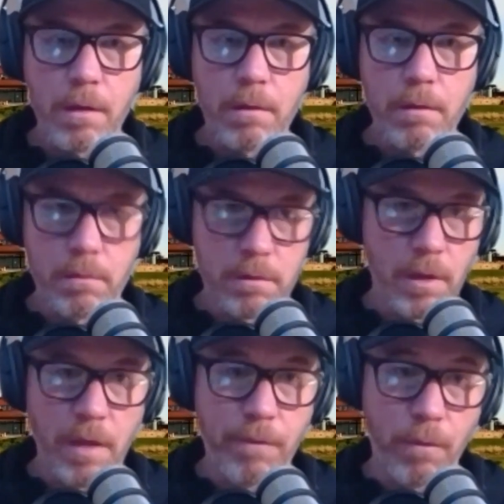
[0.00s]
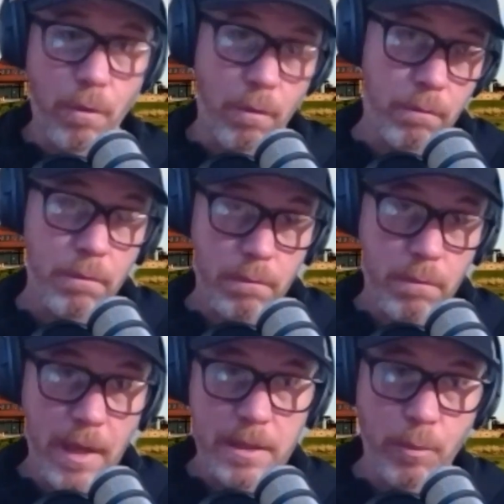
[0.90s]
So therefore,
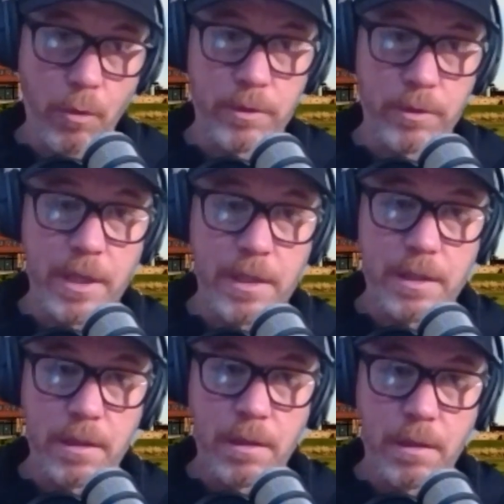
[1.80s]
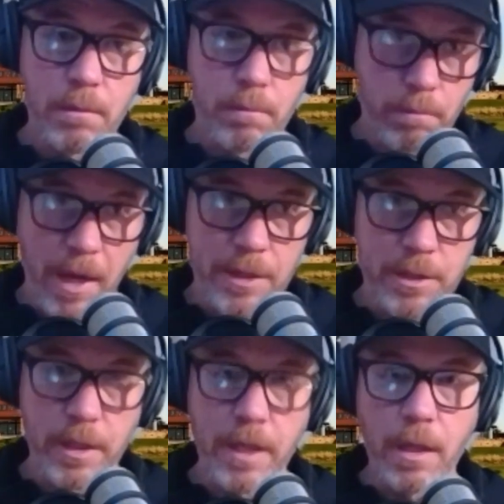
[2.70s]
as the ball sits,
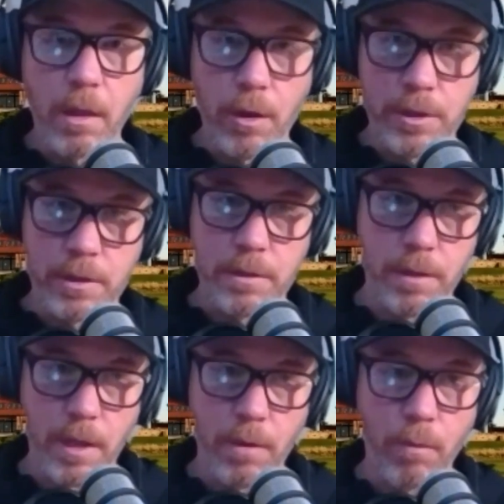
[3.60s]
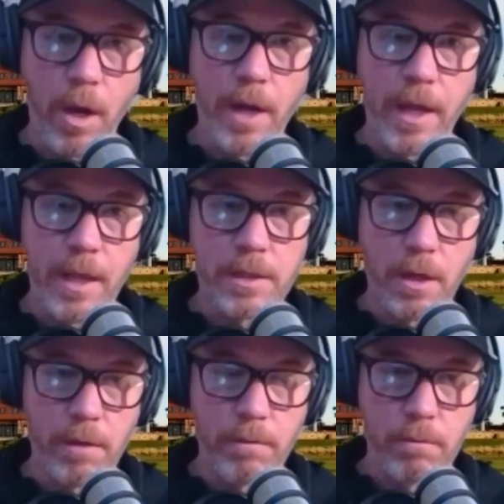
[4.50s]
marginally closer to the right-hand
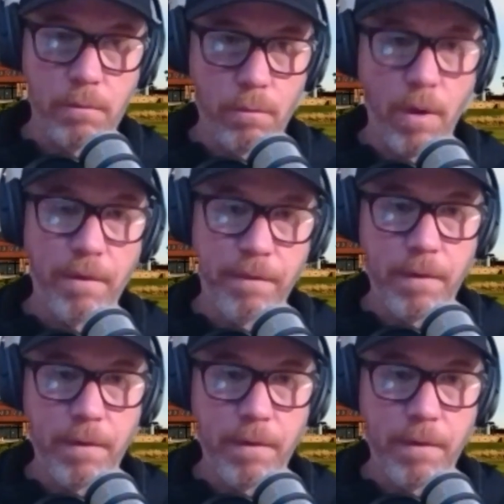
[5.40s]
side rough.